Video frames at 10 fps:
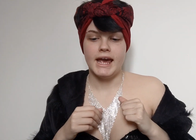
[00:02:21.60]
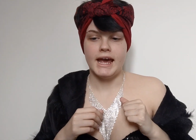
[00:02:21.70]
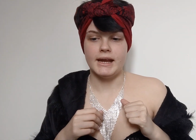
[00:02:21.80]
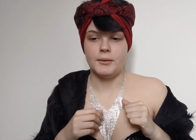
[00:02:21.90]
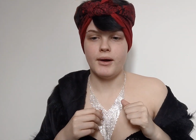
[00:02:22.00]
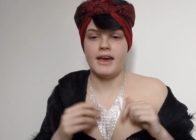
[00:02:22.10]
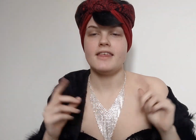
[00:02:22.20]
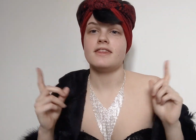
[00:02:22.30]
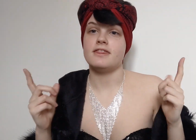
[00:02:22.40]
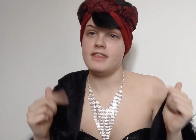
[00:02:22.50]
Anyway,
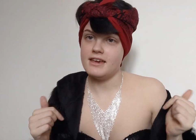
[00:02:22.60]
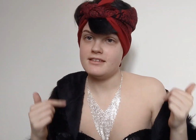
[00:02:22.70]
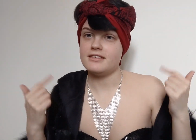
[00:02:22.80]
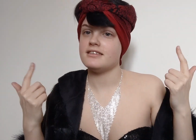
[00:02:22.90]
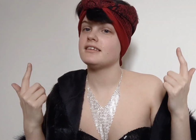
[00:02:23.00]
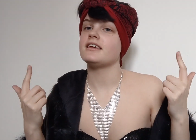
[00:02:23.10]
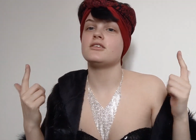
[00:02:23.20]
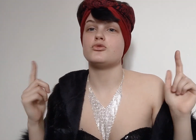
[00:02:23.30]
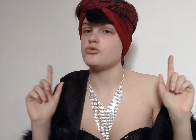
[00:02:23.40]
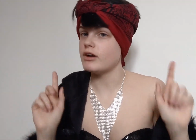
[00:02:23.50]
this
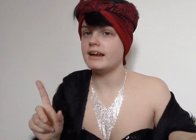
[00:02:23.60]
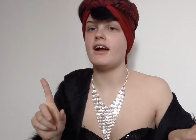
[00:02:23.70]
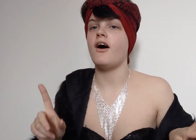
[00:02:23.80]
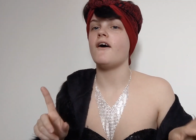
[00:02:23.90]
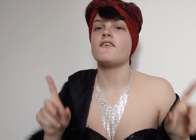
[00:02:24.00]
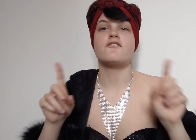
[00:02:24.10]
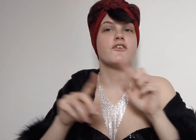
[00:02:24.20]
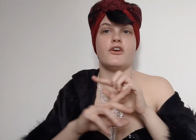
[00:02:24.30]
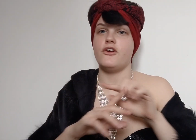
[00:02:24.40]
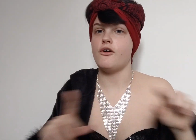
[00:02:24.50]
is really hot
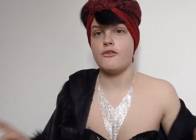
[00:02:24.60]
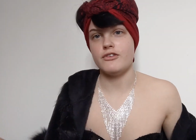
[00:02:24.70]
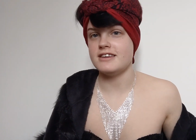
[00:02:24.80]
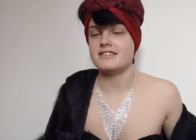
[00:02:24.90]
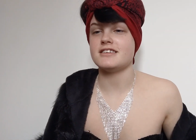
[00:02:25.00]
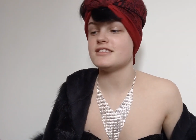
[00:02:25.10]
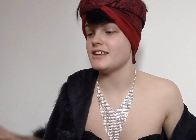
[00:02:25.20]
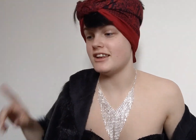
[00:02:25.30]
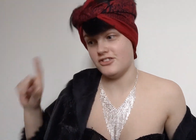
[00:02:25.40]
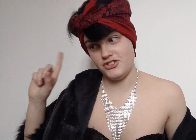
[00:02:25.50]
for no reason,
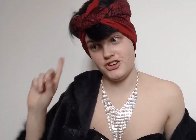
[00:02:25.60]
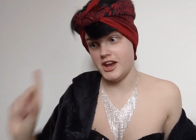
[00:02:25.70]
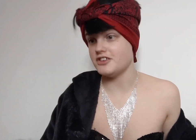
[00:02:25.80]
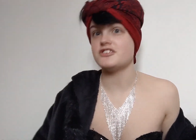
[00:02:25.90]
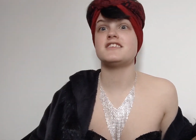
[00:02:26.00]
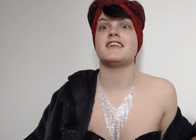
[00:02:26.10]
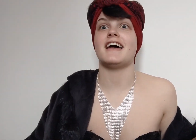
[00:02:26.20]
so let's change into